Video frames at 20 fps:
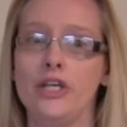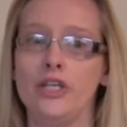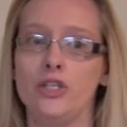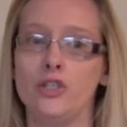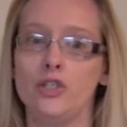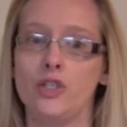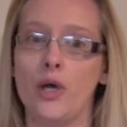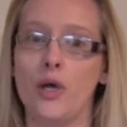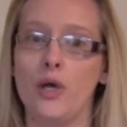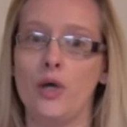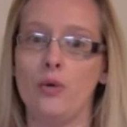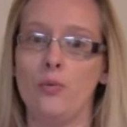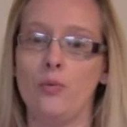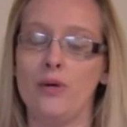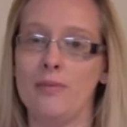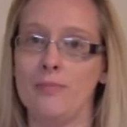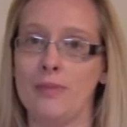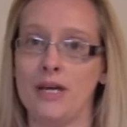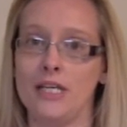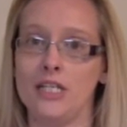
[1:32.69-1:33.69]
So we
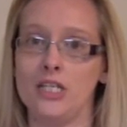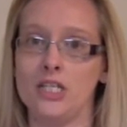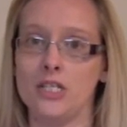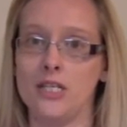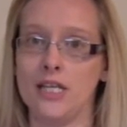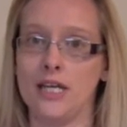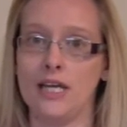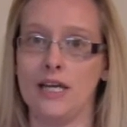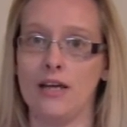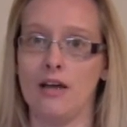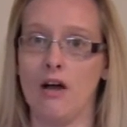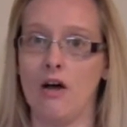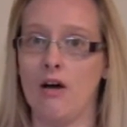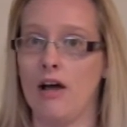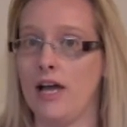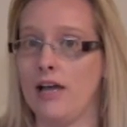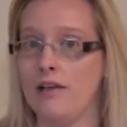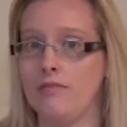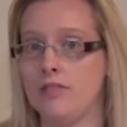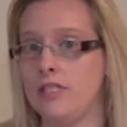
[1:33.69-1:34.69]
managed it.
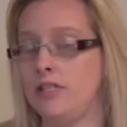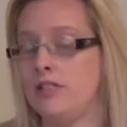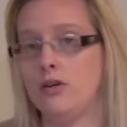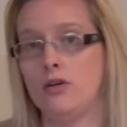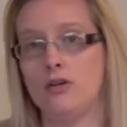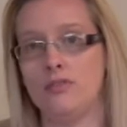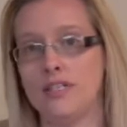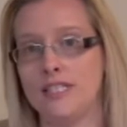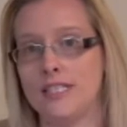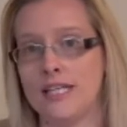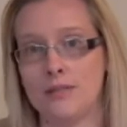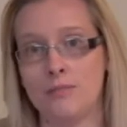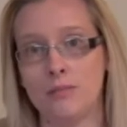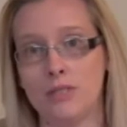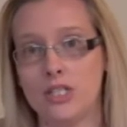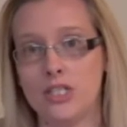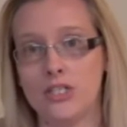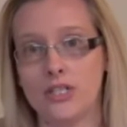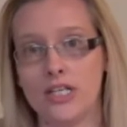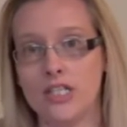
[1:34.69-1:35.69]
I did the office
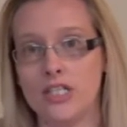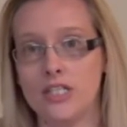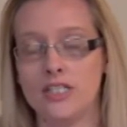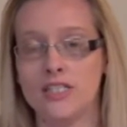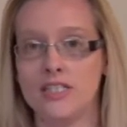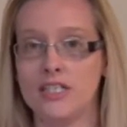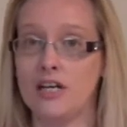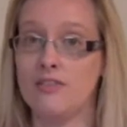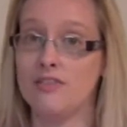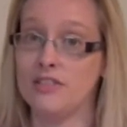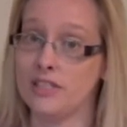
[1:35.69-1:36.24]
administration stuff,